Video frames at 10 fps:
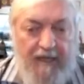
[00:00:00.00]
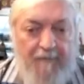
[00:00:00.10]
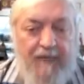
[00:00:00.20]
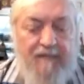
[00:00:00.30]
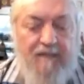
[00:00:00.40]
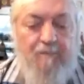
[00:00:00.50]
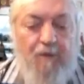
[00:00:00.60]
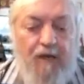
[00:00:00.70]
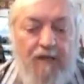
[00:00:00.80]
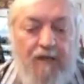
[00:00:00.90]
But
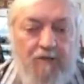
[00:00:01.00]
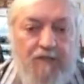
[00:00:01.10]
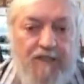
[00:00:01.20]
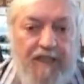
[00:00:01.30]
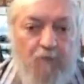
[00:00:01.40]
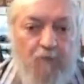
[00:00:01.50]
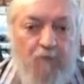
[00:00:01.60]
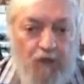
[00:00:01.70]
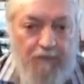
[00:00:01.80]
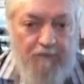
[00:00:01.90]
part of it was to get more
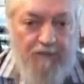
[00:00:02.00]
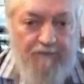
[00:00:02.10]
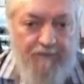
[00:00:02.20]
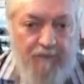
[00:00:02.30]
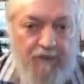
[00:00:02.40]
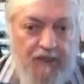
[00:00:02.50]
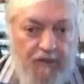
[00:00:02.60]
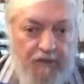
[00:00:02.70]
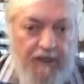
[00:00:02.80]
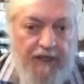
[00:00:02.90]
ships, which
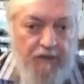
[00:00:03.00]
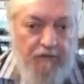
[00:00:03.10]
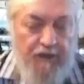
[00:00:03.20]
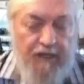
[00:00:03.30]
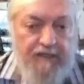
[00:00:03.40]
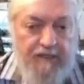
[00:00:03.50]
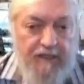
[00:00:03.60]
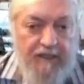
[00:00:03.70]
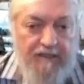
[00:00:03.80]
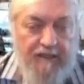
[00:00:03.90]
included our new frigates and
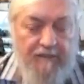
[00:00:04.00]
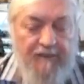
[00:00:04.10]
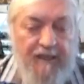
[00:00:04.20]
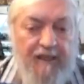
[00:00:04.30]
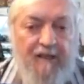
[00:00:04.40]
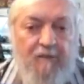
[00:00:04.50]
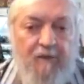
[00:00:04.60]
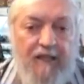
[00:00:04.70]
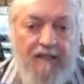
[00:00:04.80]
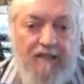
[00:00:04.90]
things. So
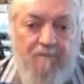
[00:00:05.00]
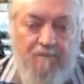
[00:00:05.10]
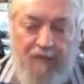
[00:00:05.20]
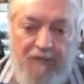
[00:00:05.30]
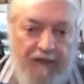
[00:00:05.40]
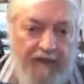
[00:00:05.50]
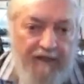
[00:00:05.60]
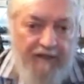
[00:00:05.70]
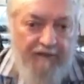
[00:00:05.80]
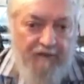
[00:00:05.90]
we had this big
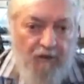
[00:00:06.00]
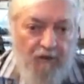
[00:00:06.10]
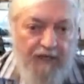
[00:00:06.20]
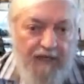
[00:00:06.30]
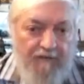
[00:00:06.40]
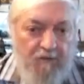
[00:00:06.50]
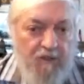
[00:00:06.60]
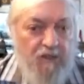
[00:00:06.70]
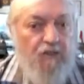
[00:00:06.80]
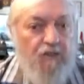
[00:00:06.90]
brother, Royal Navy,
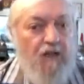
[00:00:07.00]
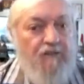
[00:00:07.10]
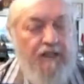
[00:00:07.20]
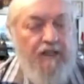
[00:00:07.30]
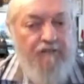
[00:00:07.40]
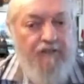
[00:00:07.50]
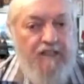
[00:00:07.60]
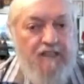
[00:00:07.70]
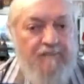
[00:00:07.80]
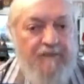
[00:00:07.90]
which looked after our
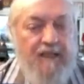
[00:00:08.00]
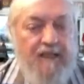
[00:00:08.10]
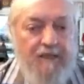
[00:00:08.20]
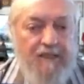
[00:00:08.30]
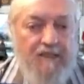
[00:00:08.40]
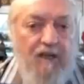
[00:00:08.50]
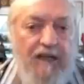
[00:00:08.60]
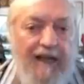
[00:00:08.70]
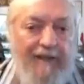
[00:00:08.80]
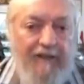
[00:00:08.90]
defense, but
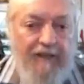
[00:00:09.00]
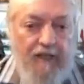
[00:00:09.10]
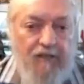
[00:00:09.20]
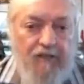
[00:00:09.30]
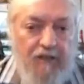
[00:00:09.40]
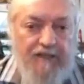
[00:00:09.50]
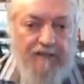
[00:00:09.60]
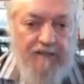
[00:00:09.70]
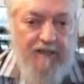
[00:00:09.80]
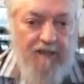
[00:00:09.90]
slowly handed it over to
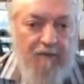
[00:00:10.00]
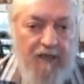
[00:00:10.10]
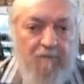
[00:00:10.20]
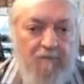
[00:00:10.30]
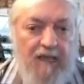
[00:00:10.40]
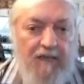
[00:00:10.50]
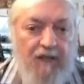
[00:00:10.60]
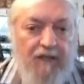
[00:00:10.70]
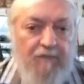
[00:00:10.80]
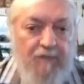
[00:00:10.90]
us. And we had to have
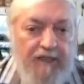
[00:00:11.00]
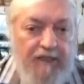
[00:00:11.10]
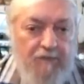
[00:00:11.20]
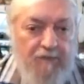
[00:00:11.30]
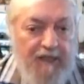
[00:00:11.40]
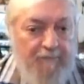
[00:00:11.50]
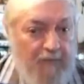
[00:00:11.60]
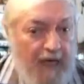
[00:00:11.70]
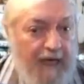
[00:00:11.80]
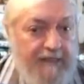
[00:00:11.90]
our own ability to pick up
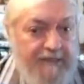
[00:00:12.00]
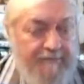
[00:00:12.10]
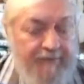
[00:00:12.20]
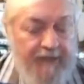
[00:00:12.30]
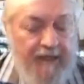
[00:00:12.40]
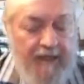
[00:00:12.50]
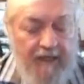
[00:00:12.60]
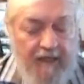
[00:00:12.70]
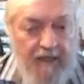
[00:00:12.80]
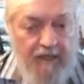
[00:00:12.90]
mines.
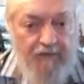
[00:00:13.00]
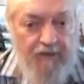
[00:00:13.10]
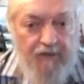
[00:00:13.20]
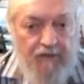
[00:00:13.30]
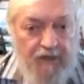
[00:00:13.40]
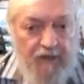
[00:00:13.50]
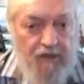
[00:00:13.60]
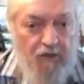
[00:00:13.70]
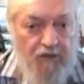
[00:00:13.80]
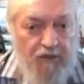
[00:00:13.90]
If you
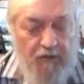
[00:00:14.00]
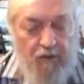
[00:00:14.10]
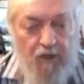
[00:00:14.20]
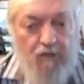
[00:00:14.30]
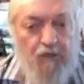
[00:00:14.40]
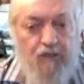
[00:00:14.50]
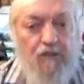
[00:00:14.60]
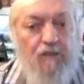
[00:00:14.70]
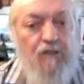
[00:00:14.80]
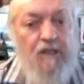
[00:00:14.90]
record, during World War
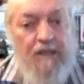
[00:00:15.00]
II,